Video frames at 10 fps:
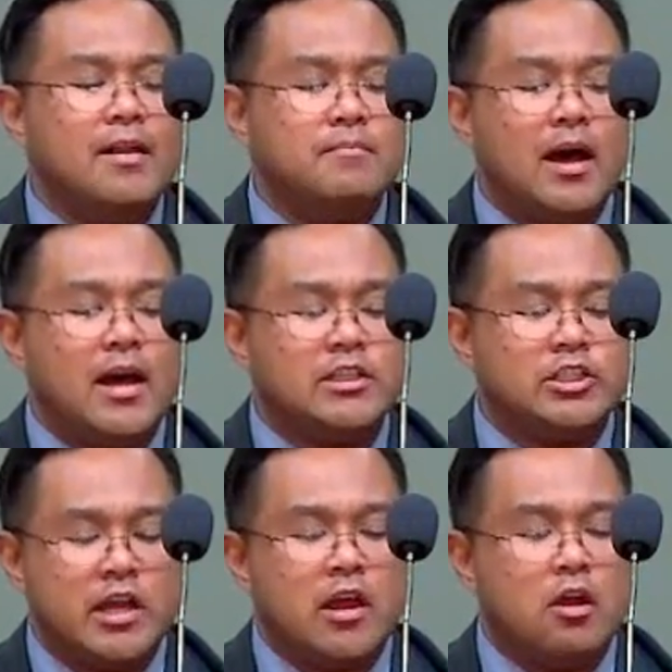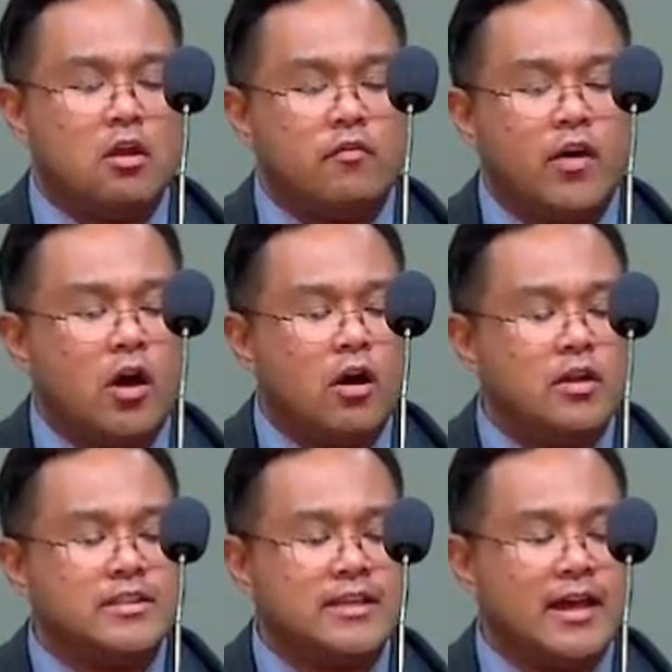my share of
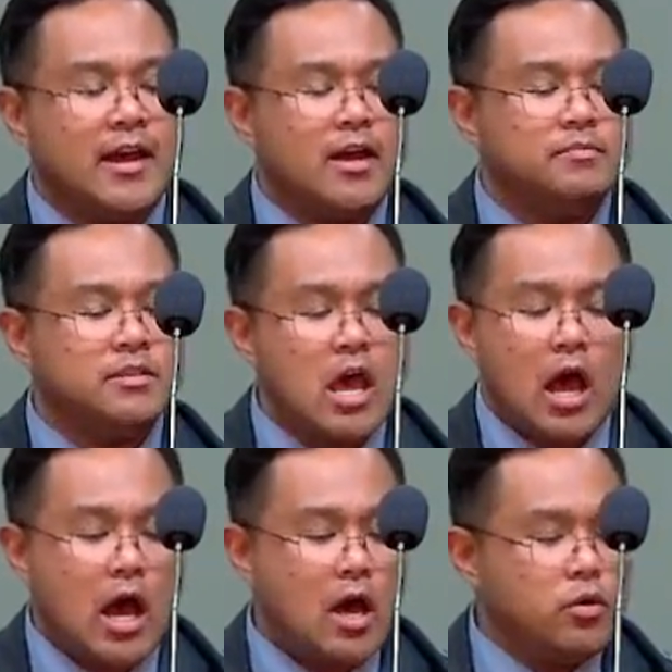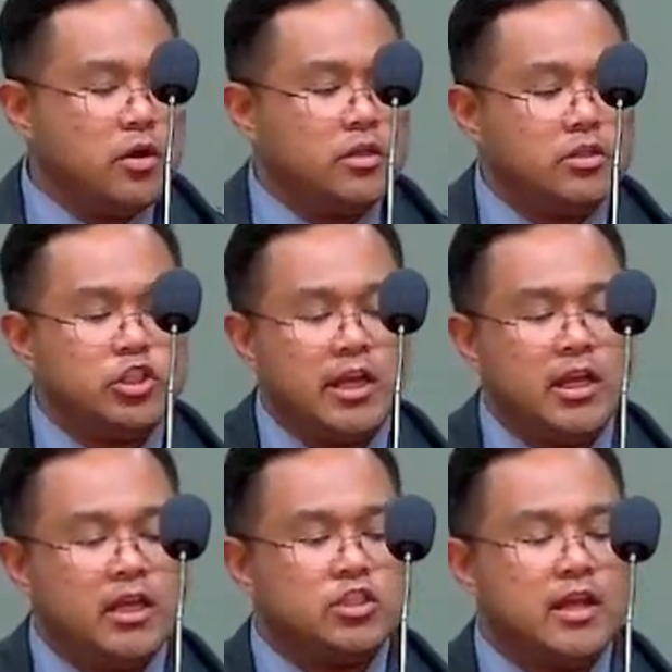hard times, I wouldn't
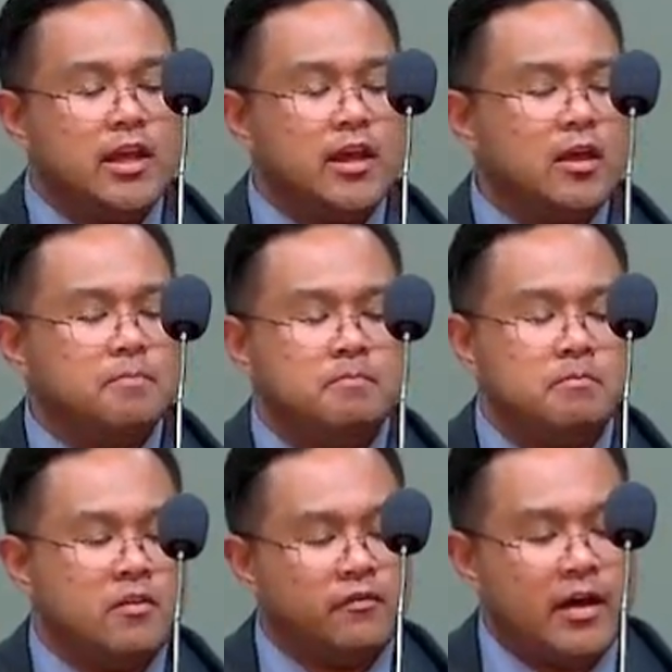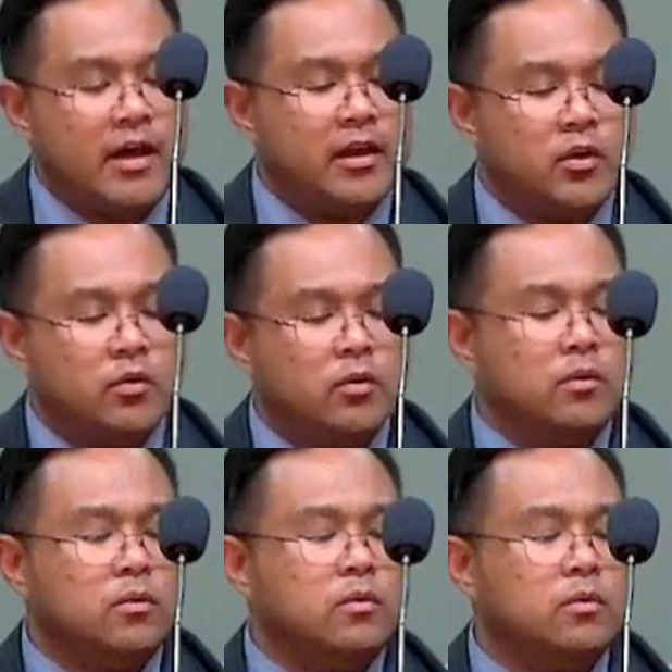change them if I
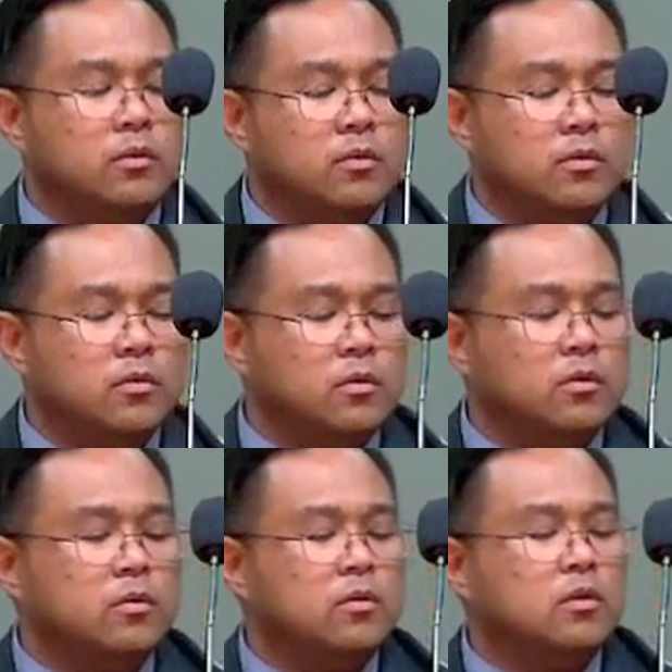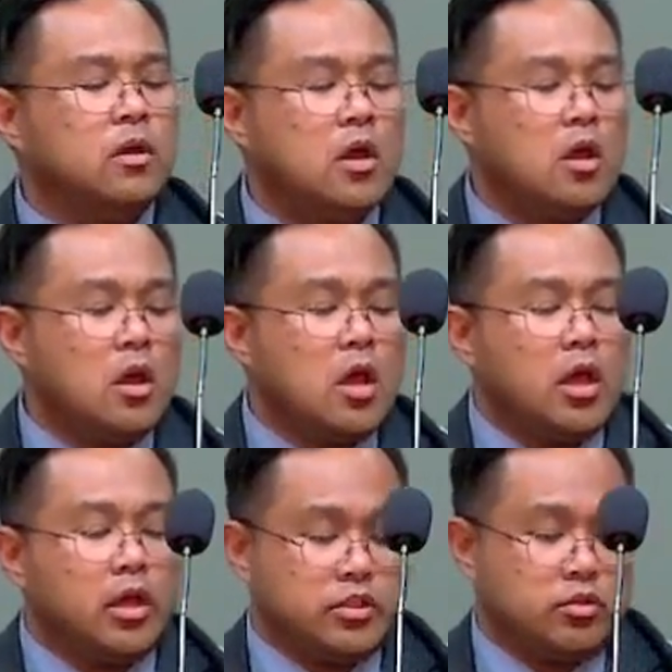could.
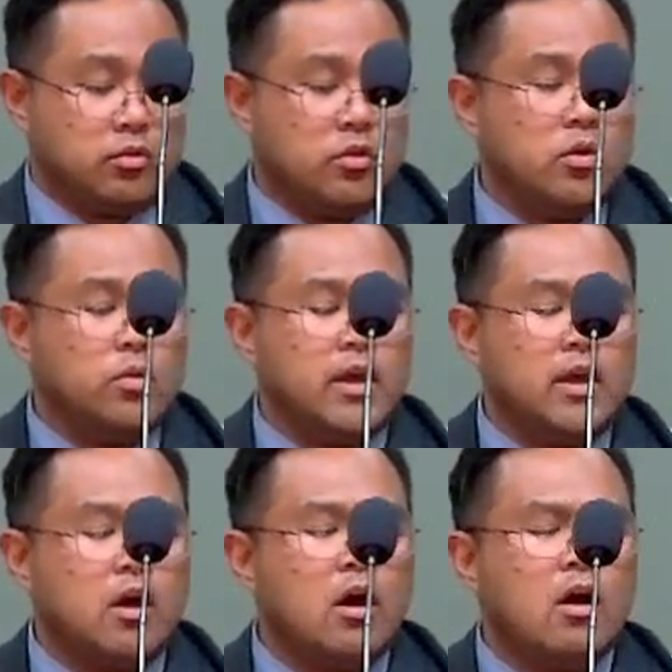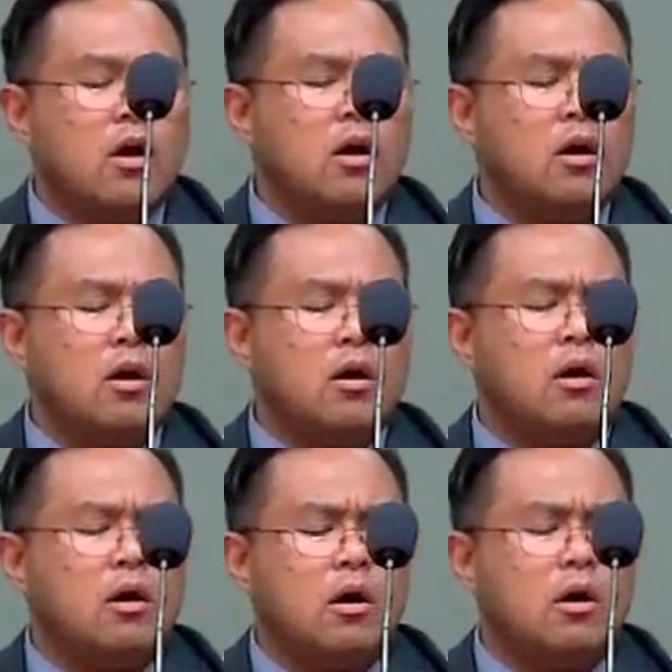Cause through it
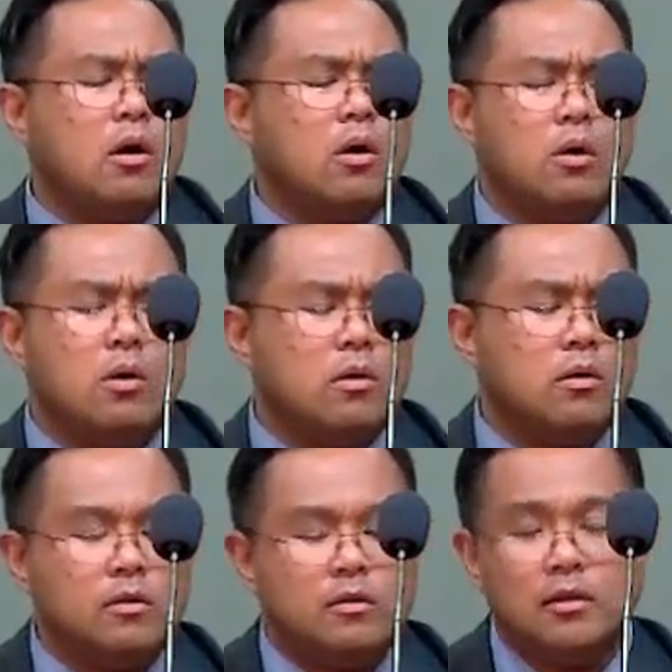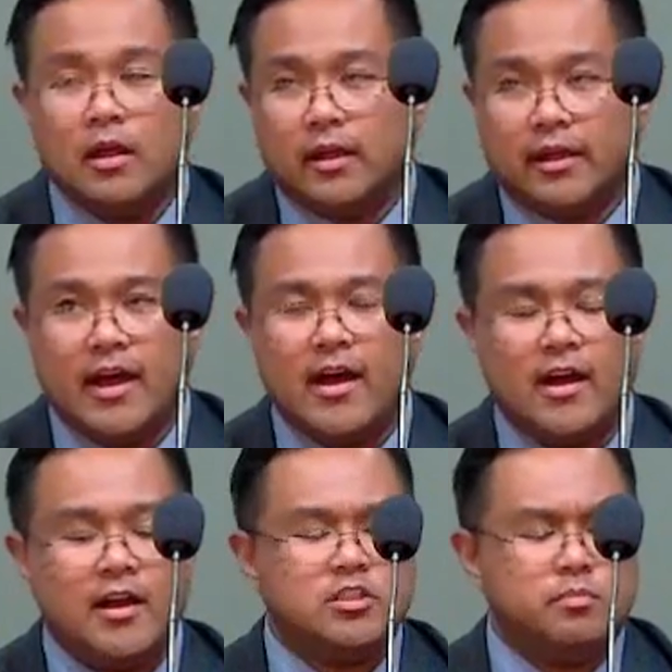all,
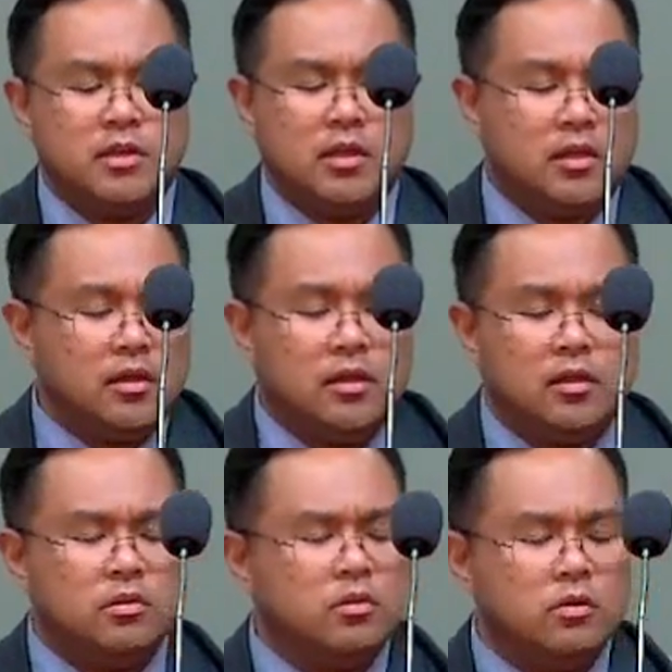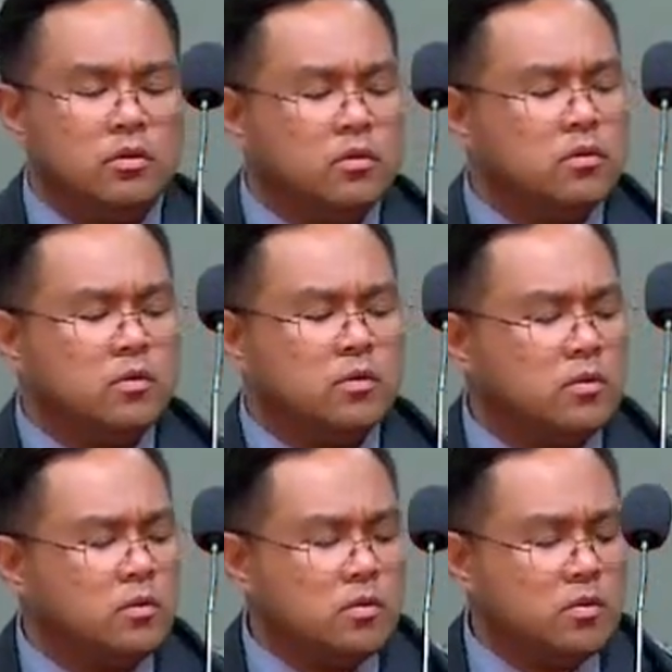God's been
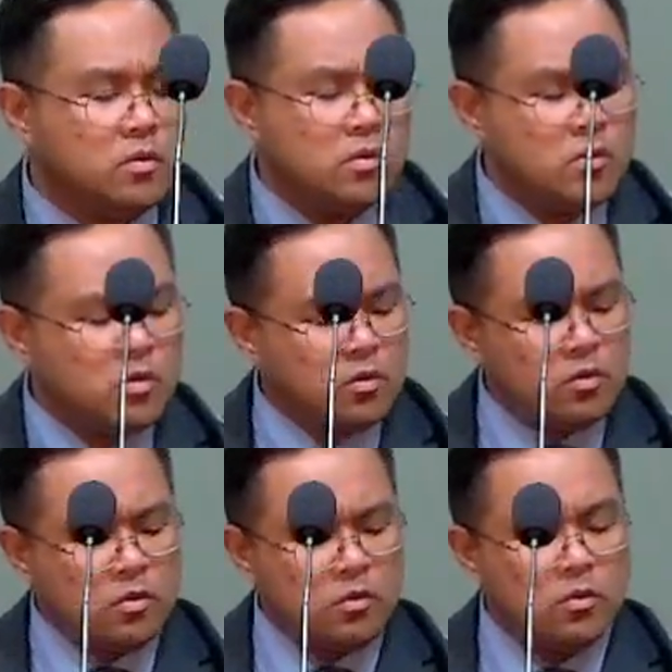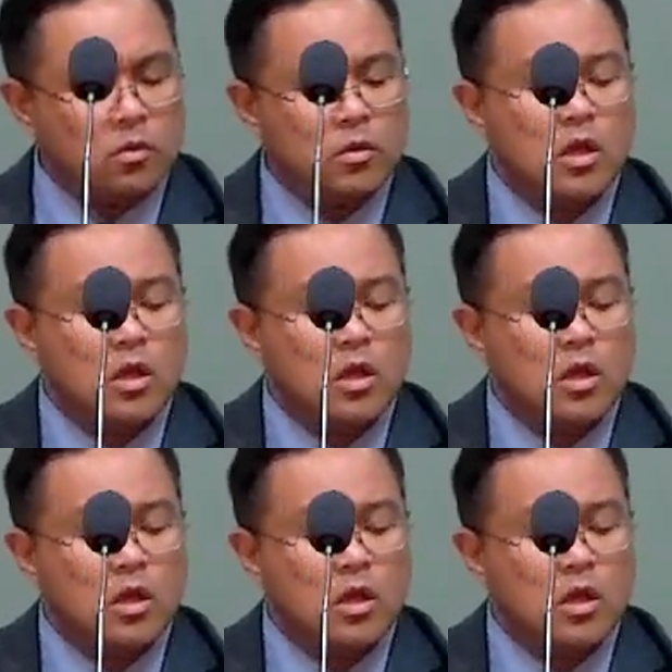good.